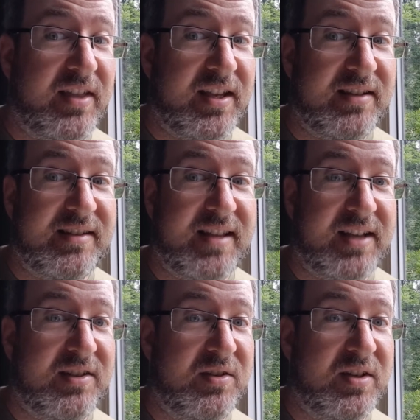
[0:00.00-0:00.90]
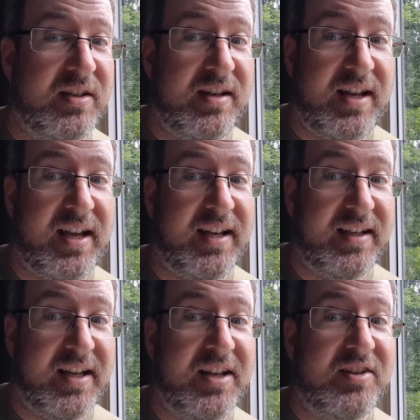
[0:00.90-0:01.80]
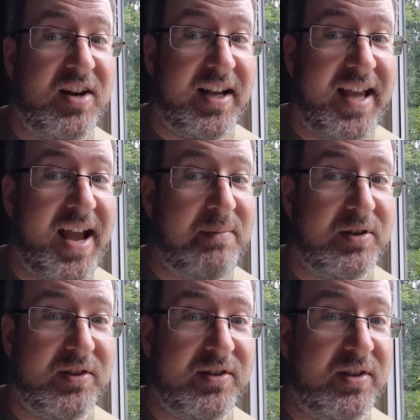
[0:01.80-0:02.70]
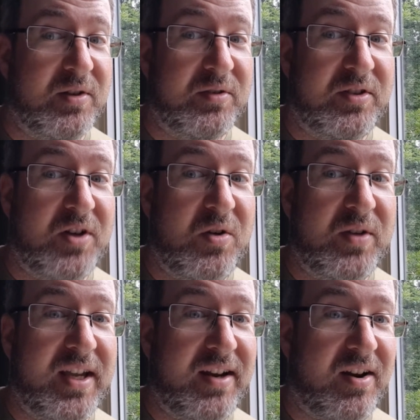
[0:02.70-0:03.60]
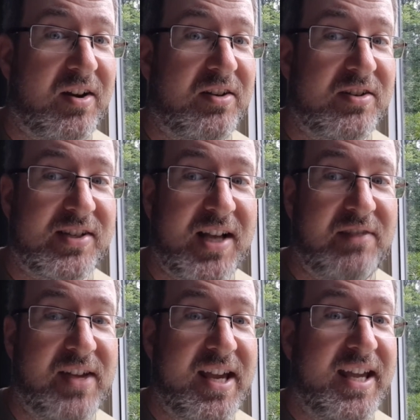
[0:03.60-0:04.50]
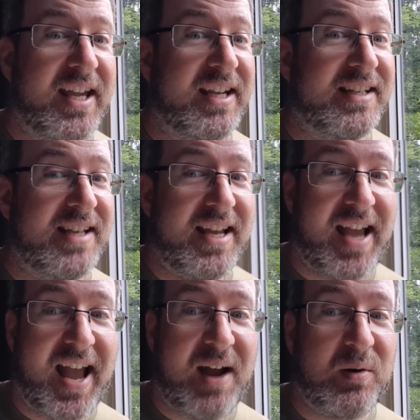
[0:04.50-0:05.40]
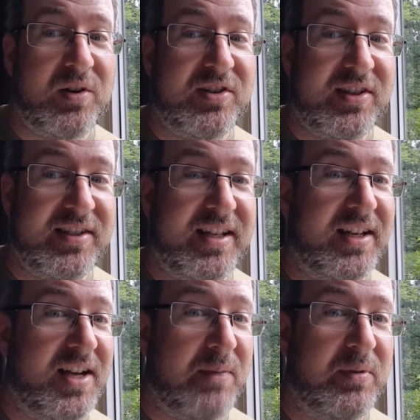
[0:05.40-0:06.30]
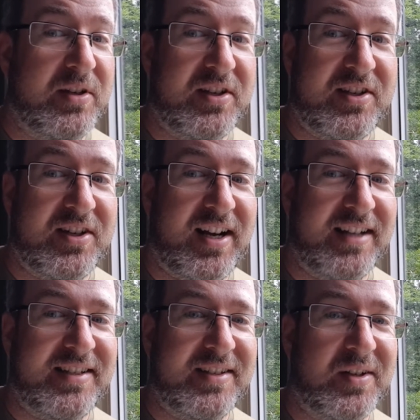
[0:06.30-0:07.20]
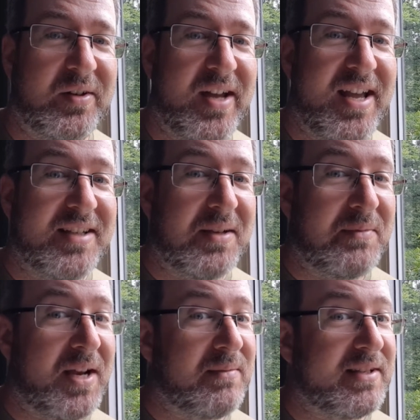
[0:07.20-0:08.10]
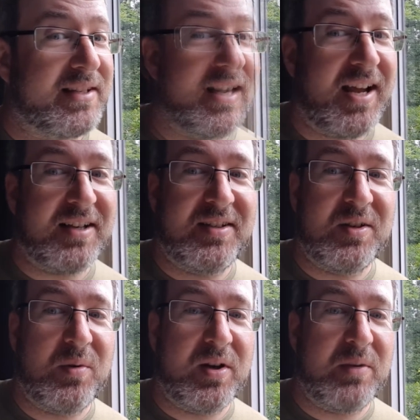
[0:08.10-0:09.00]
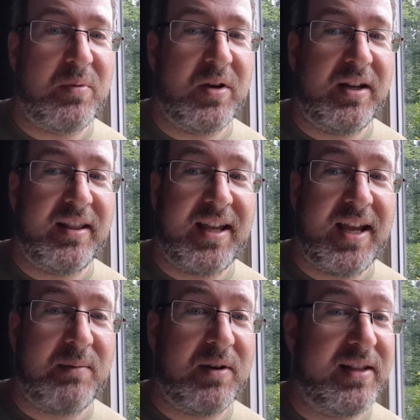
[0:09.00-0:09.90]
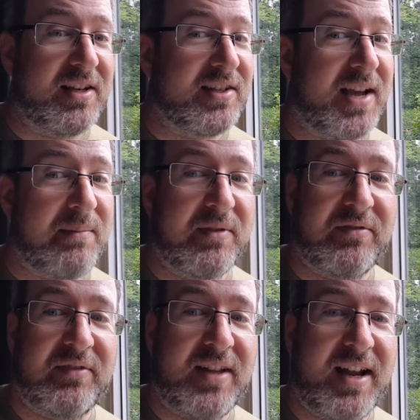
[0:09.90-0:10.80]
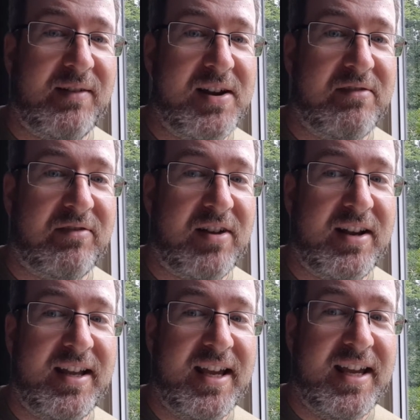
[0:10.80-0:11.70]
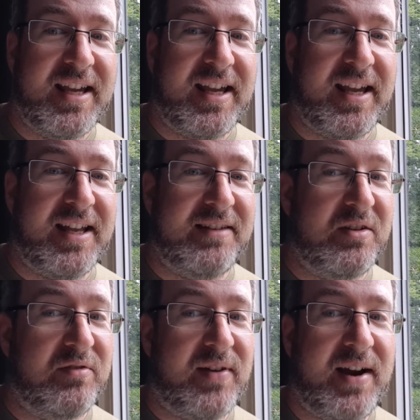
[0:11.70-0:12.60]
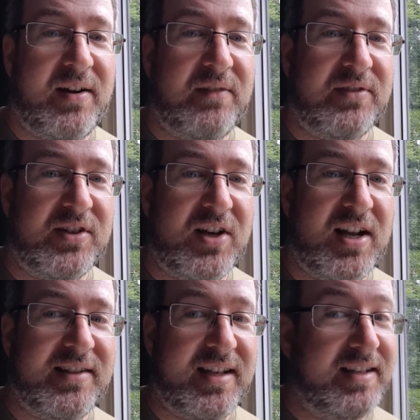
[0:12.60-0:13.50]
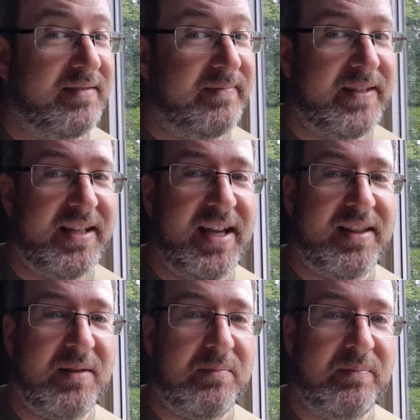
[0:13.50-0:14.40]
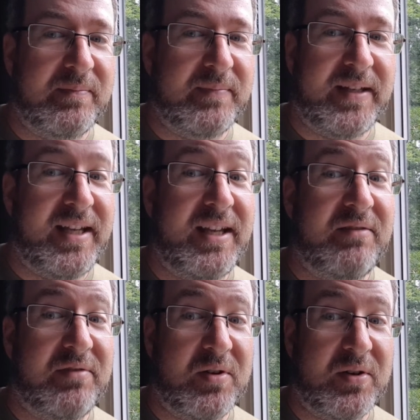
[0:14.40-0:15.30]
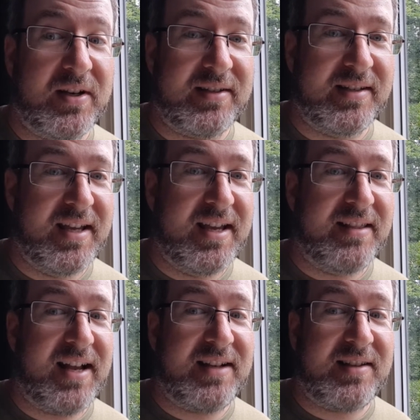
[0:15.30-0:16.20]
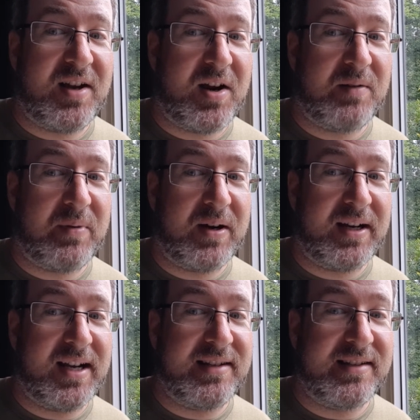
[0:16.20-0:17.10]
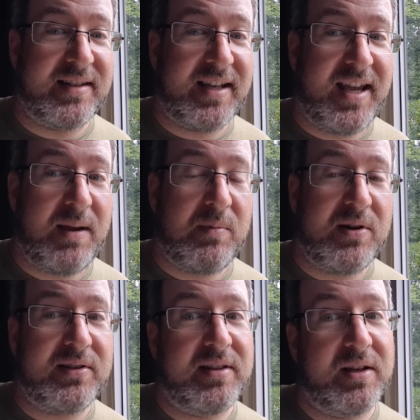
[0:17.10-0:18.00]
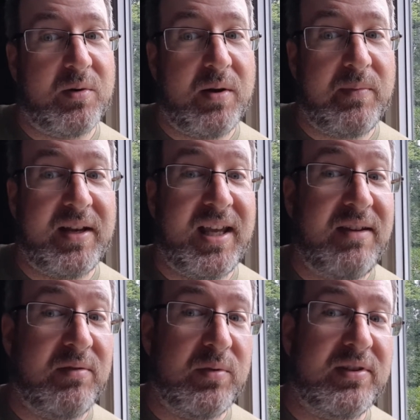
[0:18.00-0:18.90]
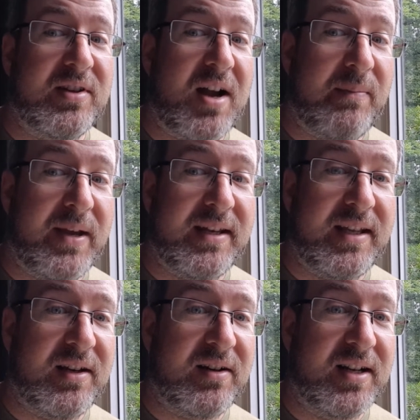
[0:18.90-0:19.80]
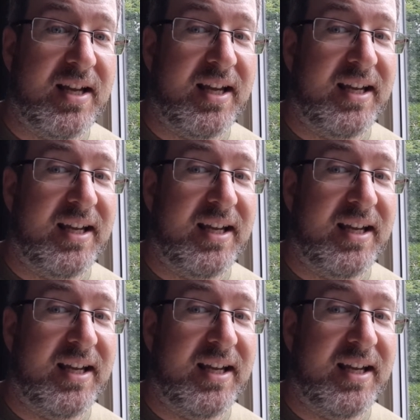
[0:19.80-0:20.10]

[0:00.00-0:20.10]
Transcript: things that you can uh, try to capture. So don't get hard on yourself. It can take hours just to get a couple good shots. So sometimes it's luck too, where you point in the camera and they just happen to fly right in front and you fire off the shots and you get them in focus. That's the hard part, guys, is the cameras, the equipment, even with top end gear,